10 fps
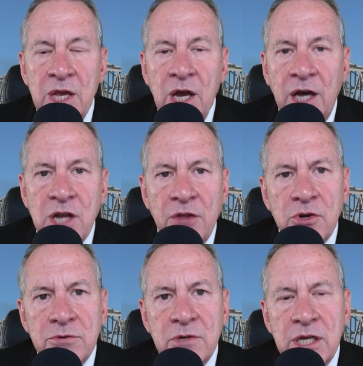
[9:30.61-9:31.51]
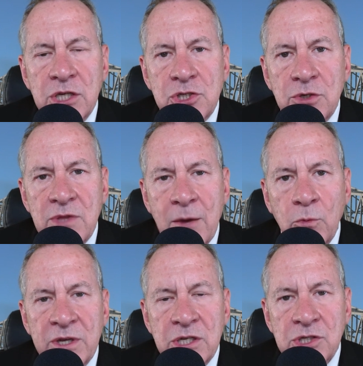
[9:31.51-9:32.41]
Another issue that
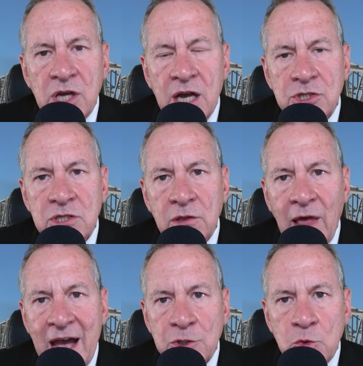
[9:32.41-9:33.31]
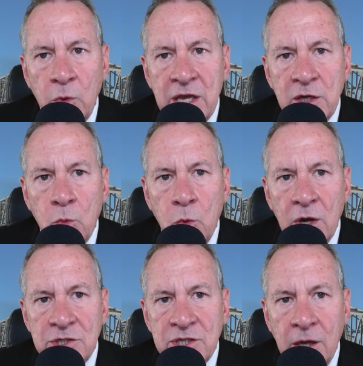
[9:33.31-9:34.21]
we discussed last week
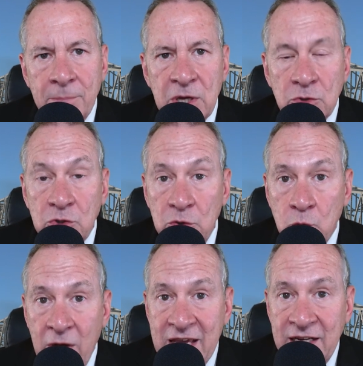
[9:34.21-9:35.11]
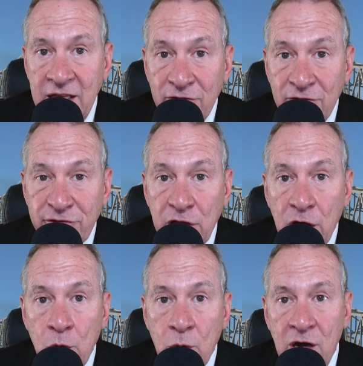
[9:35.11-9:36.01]
was a bill to rein in the
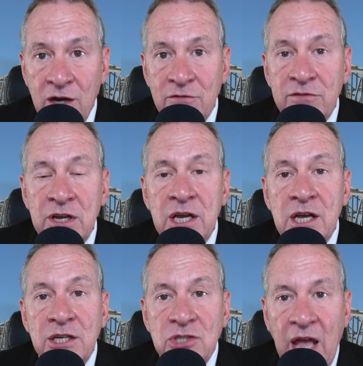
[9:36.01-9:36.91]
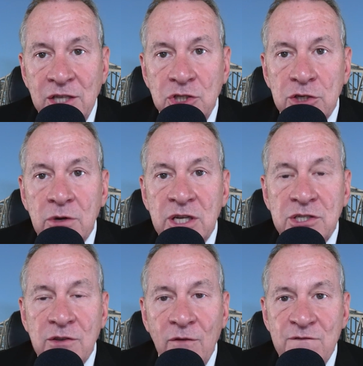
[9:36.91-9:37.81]
flow of dangerous
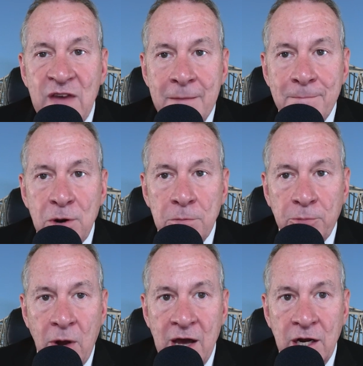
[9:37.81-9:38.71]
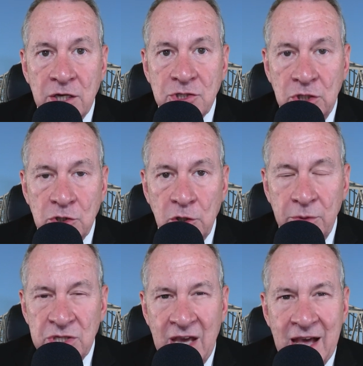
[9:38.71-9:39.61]
vapor products into
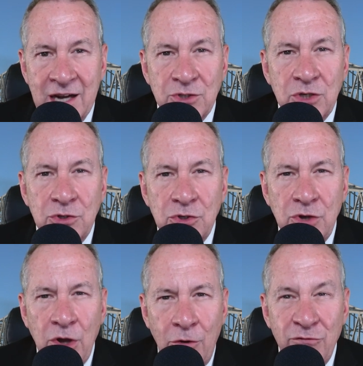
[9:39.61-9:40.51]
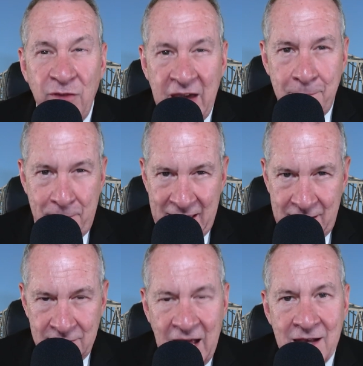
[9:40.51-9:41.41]
Louisiana. You know,
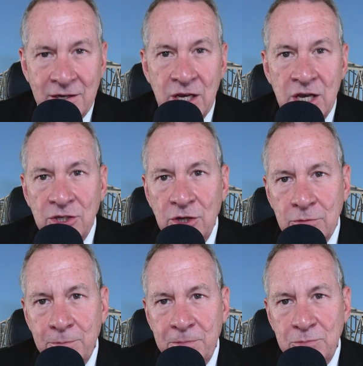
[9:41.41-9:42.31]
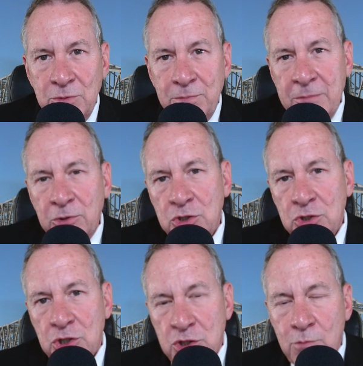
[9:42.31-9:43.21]
vaping, not, you know, people used
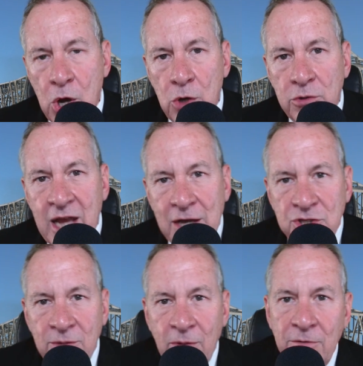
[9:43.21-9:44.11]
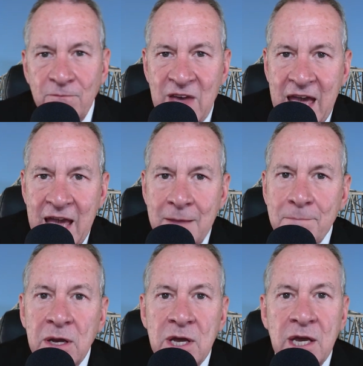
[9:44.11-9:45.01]
to smoke, now some of them vape.
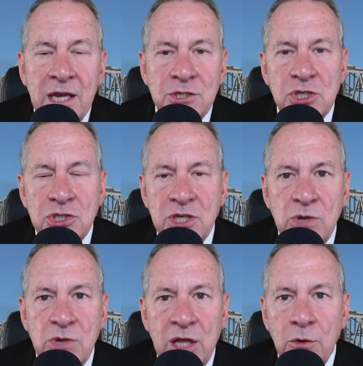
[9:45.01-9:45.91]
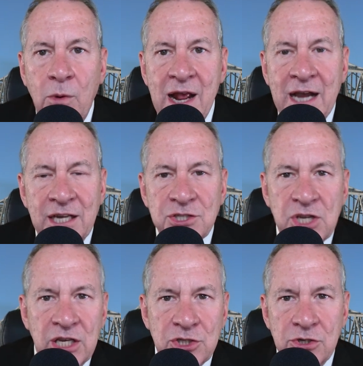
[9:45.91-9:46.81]
It's just another way, I guess, to
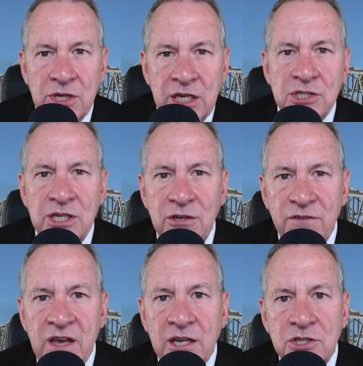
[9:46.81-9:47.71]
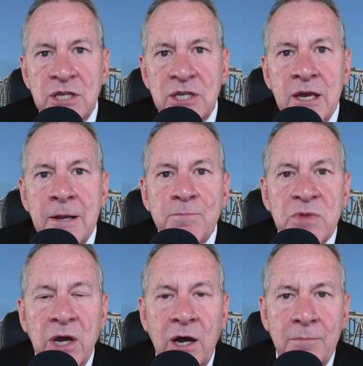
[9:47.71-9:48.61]
get your nicotine fix.
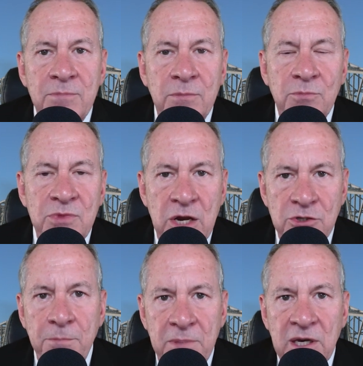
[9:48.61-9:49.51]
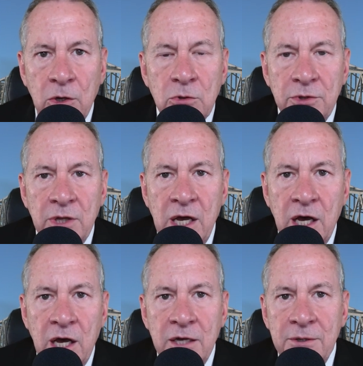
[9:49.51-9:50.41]
There's a bill
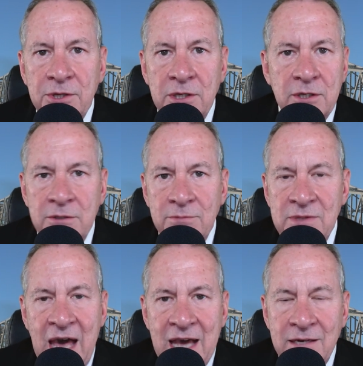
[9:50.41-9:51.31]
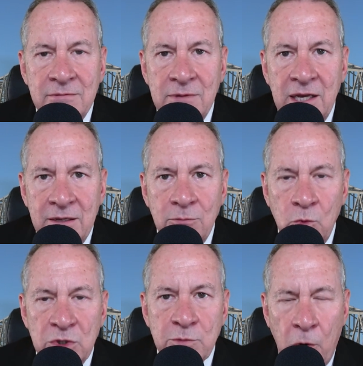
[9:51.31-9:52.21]
that
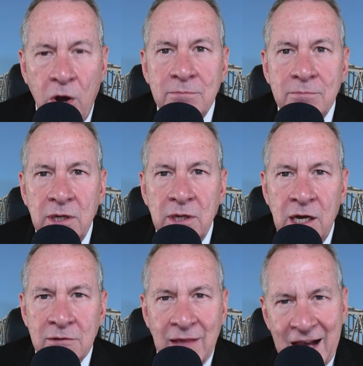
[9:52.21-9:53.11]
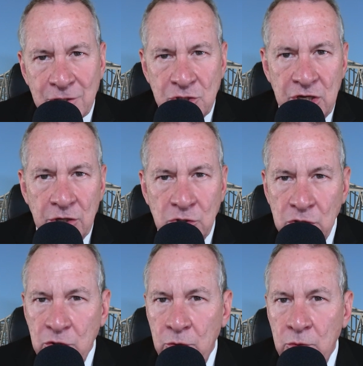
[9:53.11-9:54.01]
was brought last year to
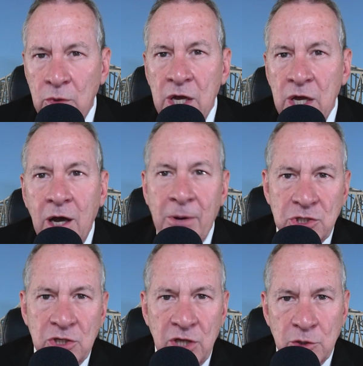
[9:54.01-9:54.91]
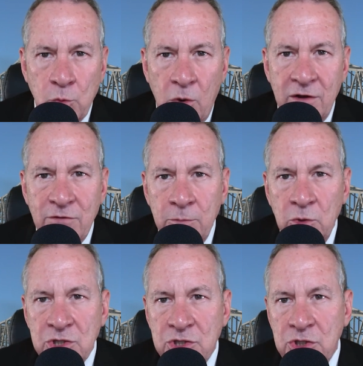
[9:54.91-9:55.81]
do a bunch of things. One of them
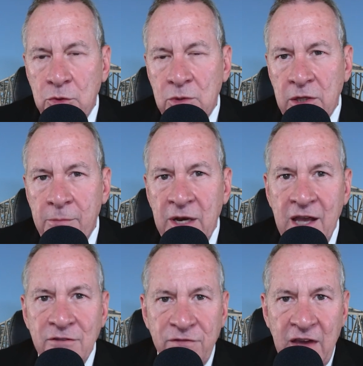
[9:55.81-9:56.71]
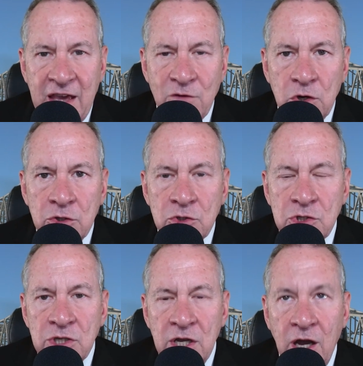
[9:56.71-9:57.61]
was to eliminate flavors.